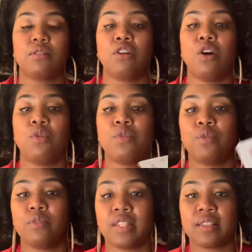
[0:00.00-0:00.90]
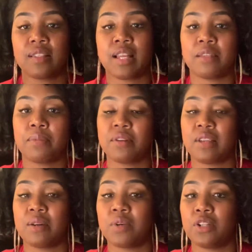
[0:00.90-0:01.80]
go, this is not the
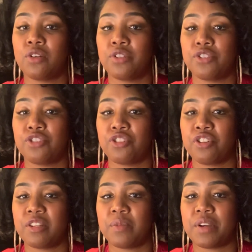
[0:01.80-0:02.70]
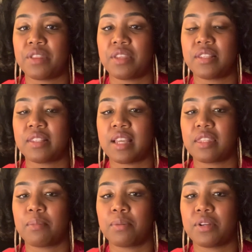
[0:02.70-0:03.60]
person I want to go on a journey with. This is
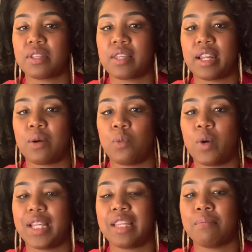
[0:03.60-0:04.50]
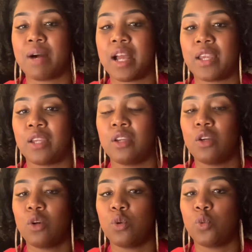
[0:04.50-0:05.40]
not the person that I want in my
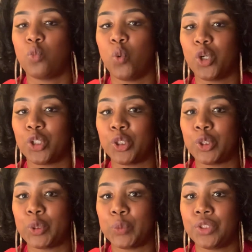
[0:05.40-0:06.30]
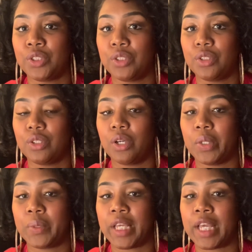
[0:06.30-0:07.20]
world.
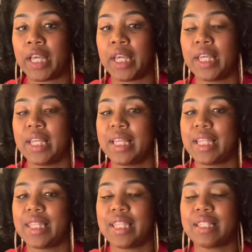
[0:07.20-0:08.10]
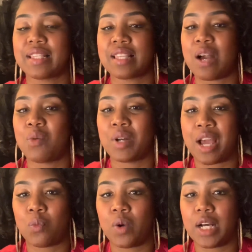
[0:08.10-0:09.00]
Okay, this is not what
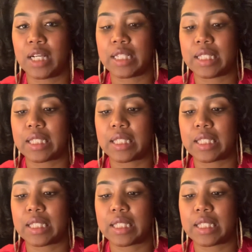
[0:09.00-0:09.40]
I want,